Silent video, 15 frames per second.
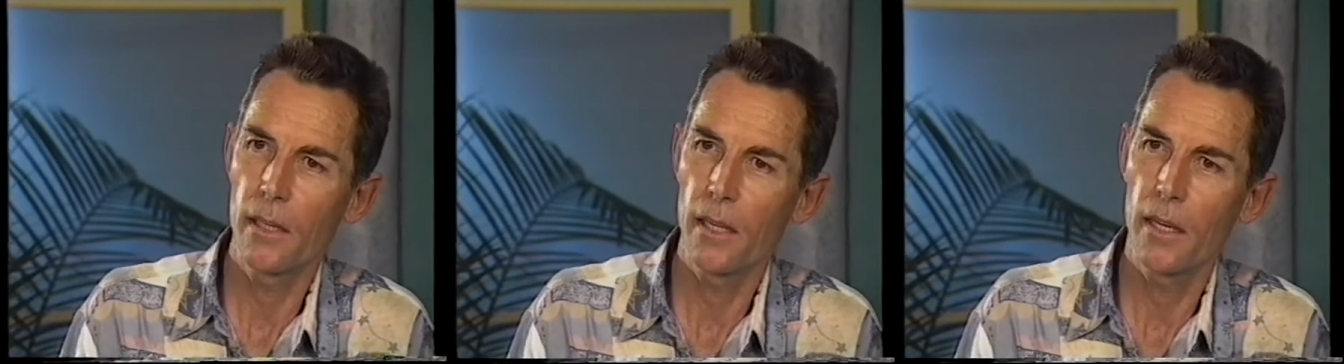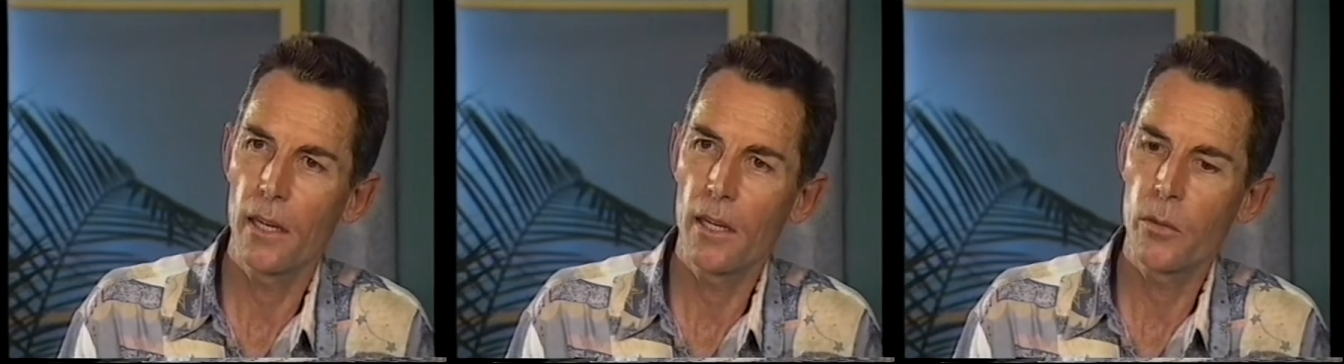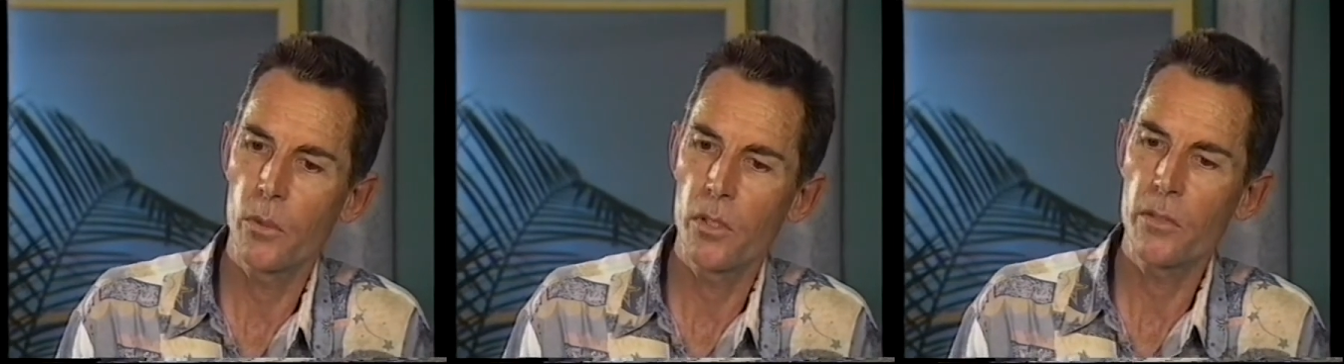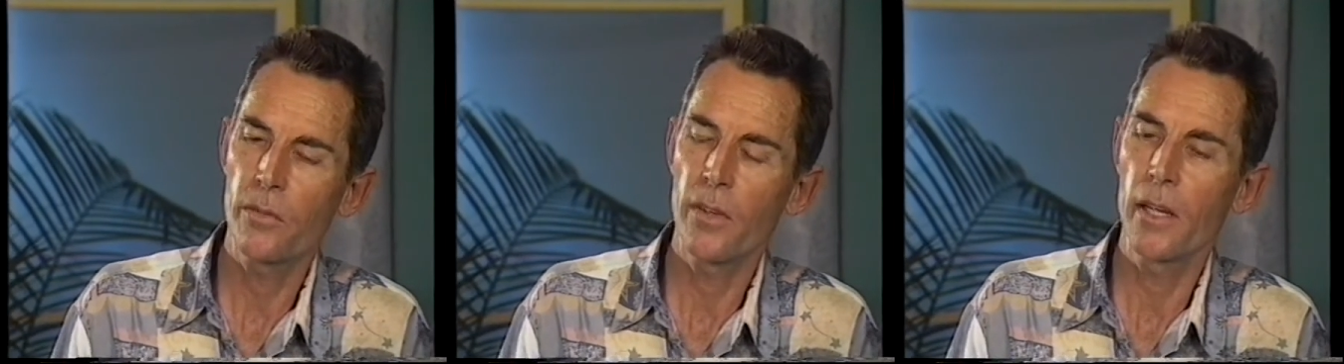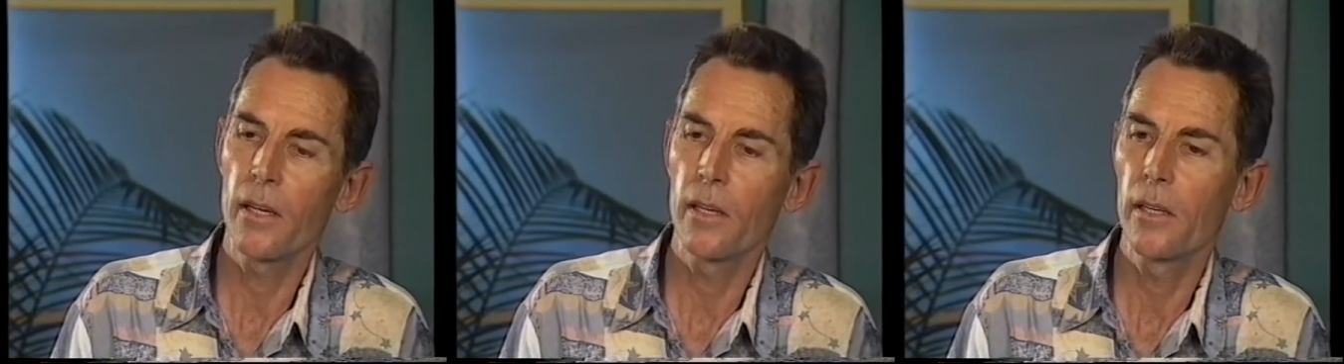and I was
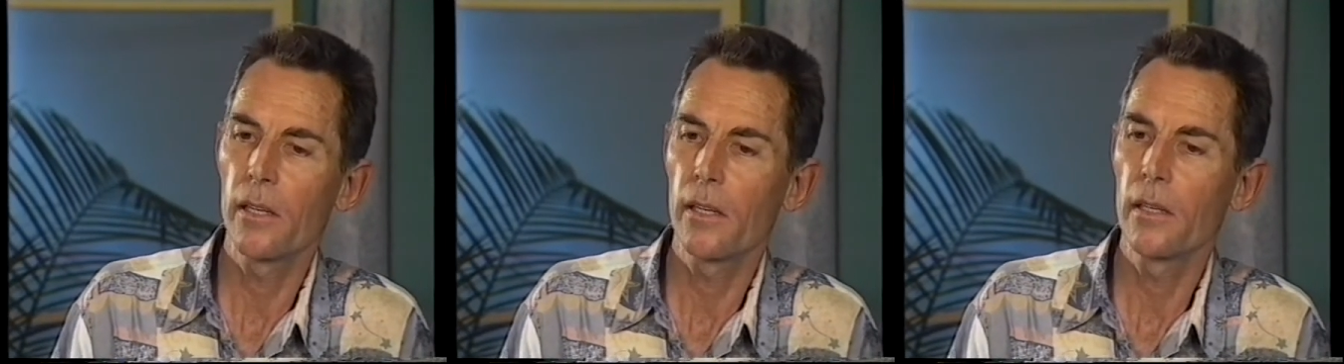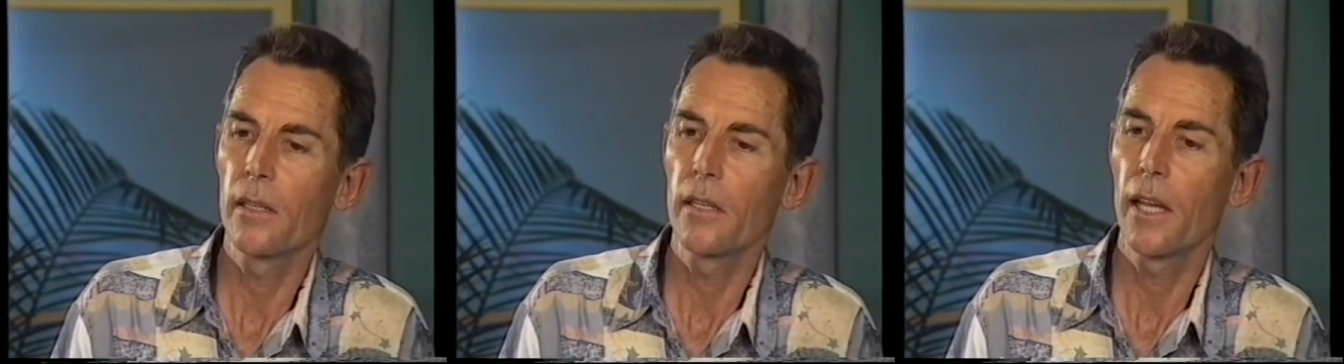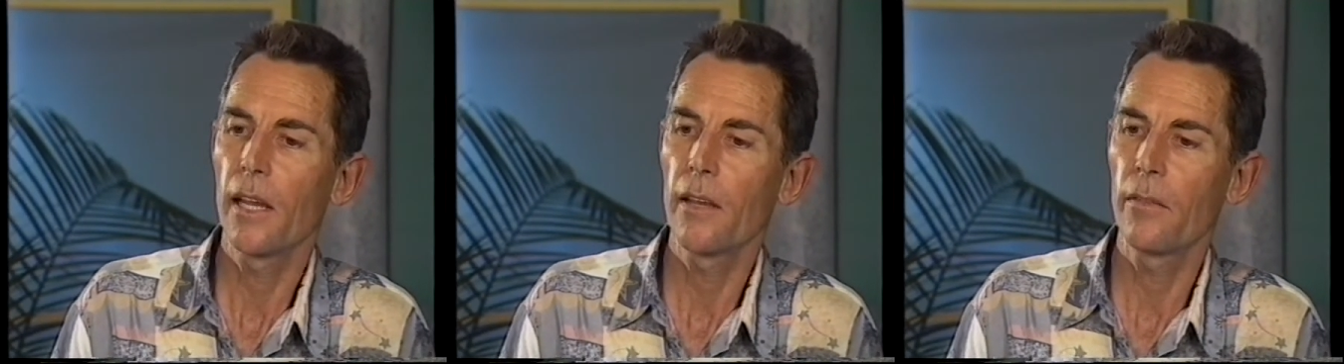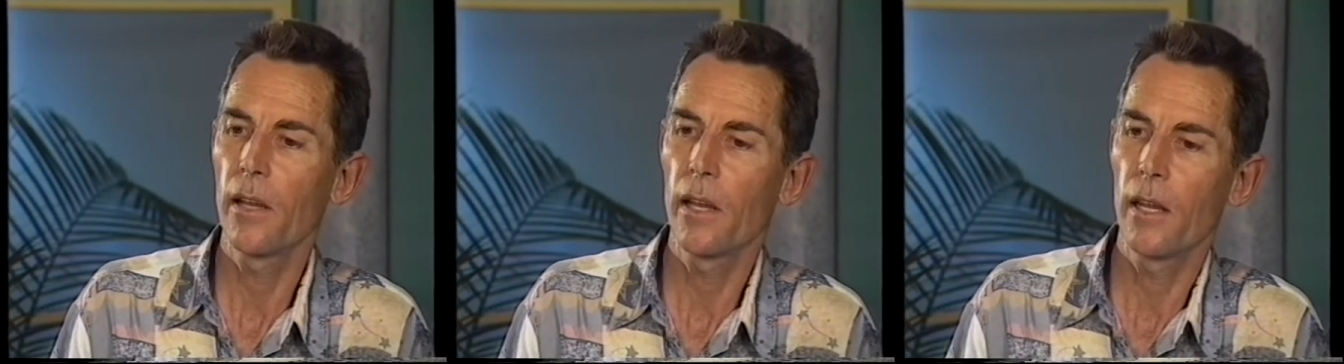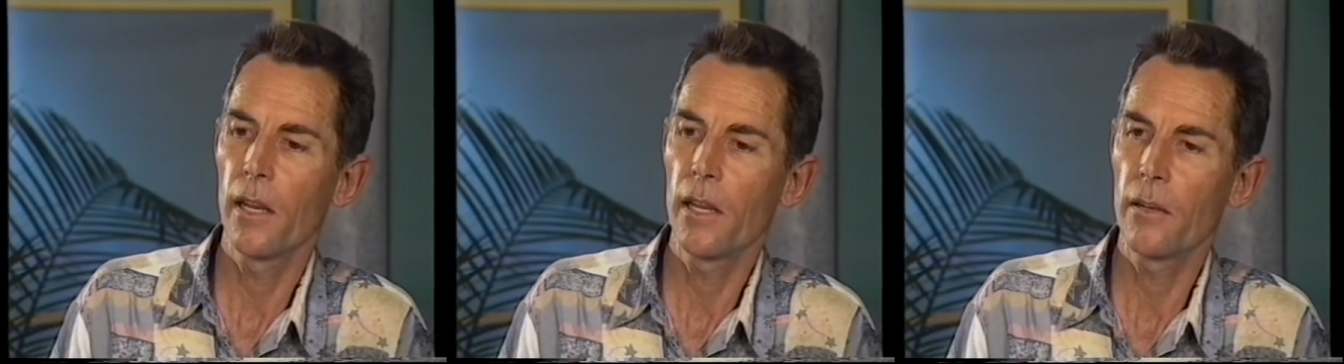found to have
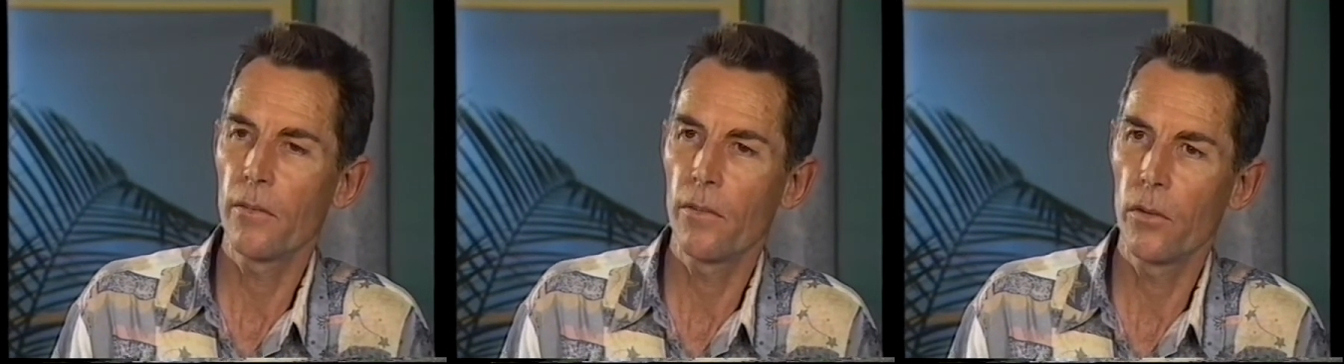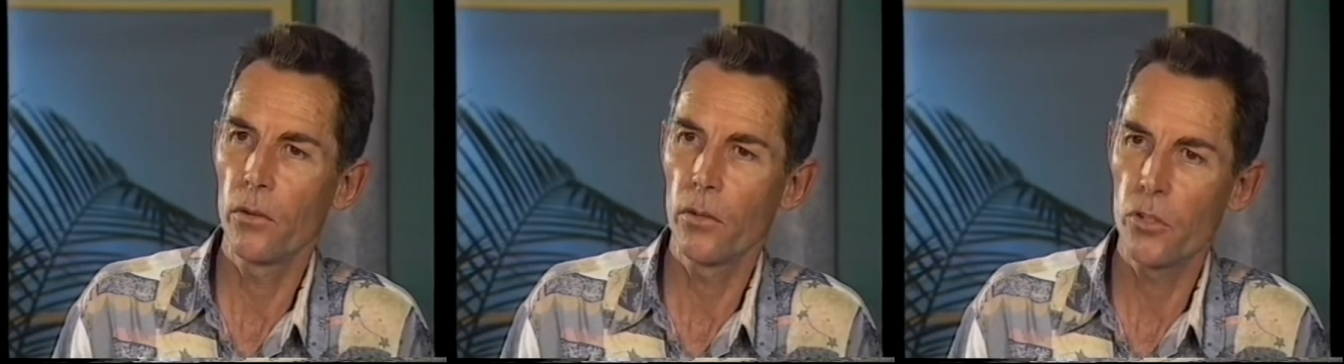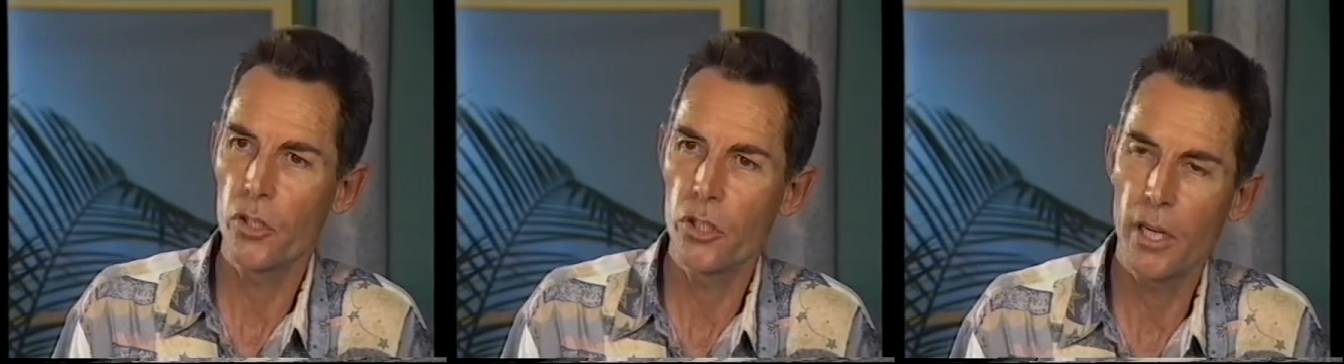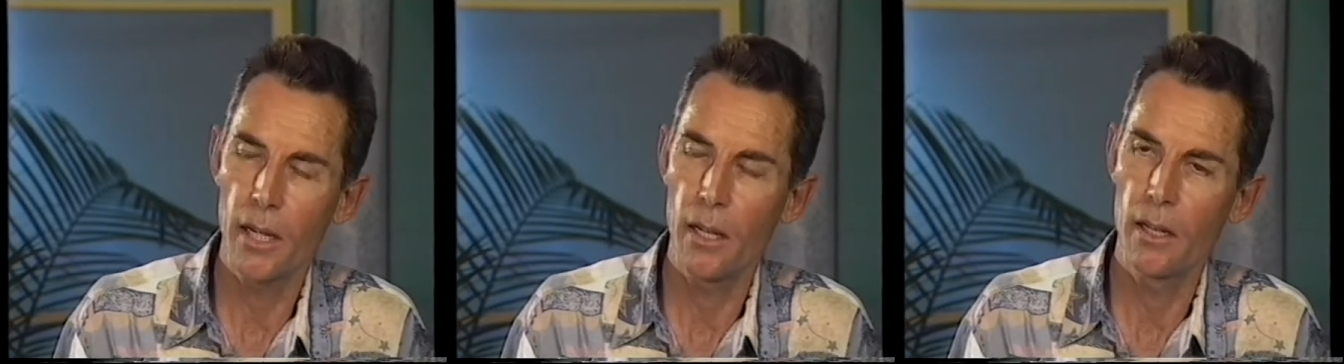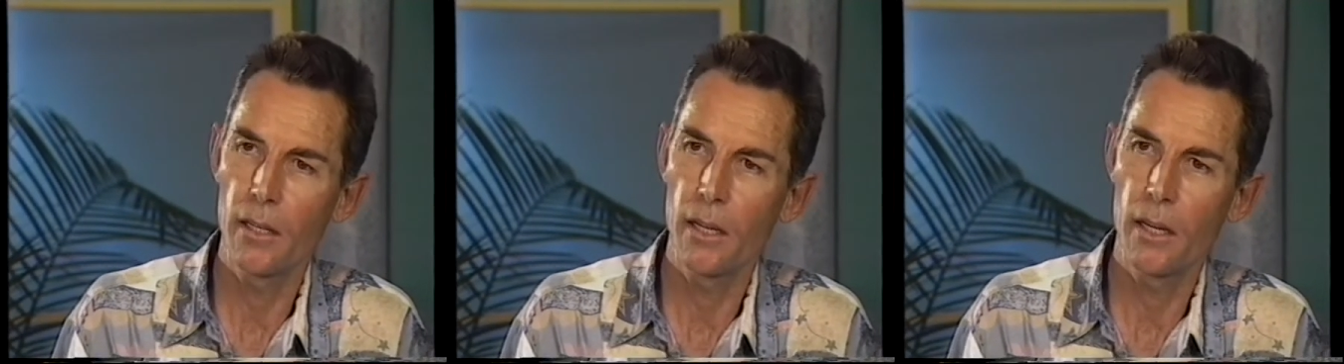an unflawed
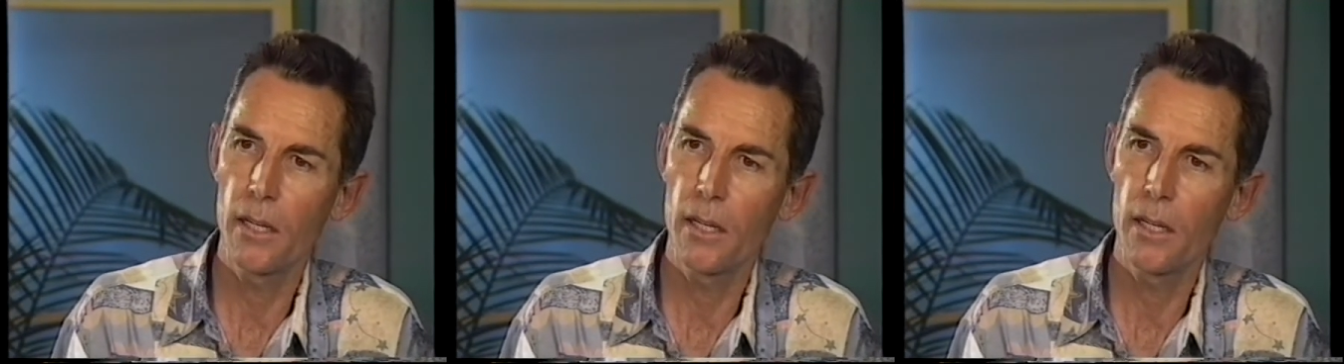shell.